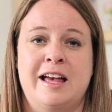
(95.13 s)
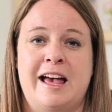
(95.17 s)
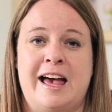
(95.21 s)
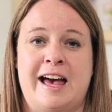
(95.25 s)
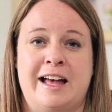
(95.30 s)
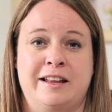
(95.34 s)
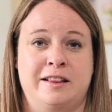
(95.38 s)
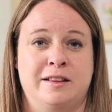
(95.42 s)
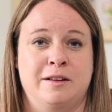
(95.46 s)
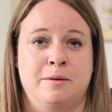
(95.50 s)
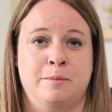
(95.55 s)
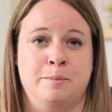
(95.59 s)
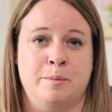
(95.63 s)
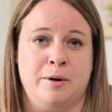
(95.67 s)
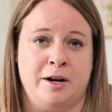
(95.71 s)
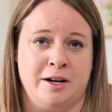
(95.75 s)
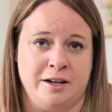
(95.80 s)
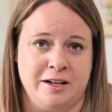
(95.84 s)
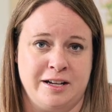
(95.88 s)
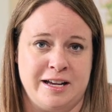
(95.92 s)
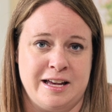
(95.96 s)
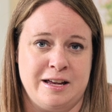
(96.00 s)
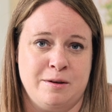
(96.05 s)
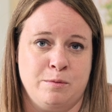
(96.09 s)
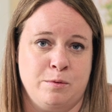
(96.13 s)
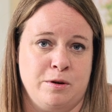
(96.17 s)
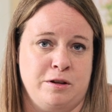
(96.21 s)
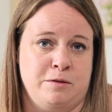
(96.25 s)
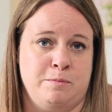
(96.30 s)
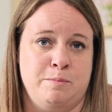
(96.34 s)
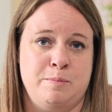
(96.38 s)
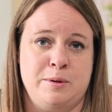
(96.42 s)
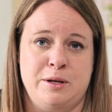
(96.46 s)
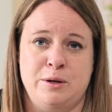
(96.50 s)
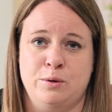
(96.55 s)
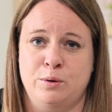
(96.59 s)
at the market
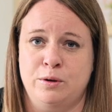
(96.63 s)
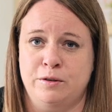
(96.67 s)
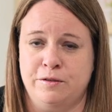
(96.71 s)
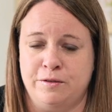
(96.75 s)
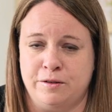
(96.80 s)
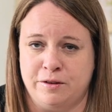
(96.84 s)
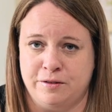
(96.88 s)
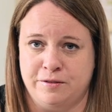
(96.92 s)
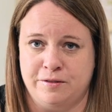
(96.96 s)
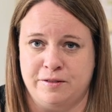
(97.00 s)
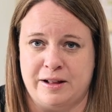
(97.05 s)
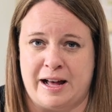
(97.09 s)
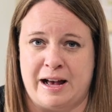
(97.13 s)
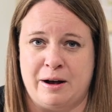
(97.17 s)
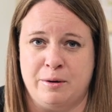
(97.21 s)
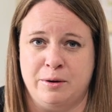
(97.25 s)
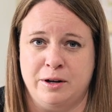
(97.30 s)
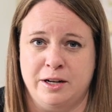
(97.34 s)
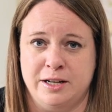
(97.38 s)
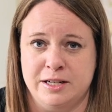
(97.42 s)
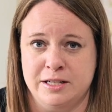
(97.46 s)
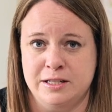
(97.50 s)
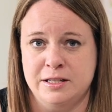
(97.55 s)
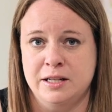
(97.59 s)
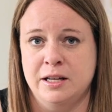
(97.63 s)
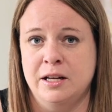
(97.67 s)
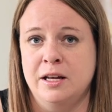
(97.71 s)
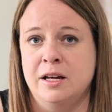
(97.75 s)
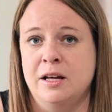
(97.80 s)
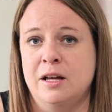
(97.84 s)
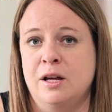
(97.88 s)
with beautiful flowers.